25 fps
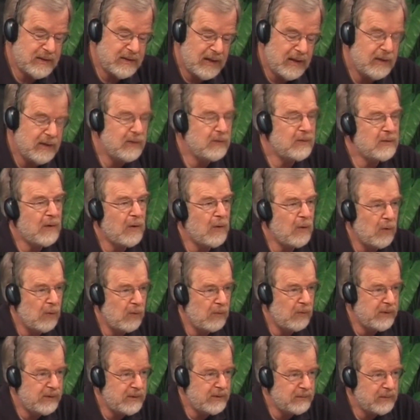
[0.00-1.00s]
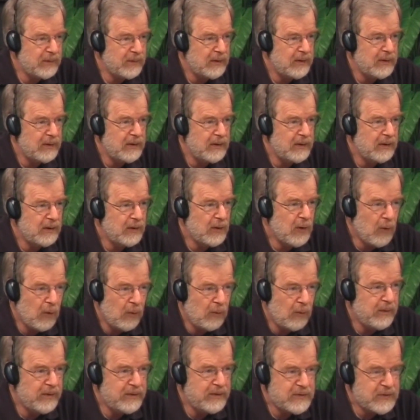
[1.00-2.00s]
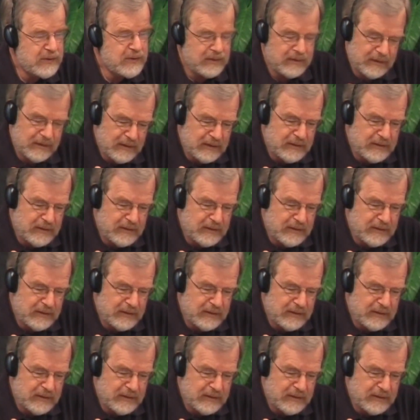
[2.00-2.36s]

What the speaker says: Daniel Goleman, Goleman.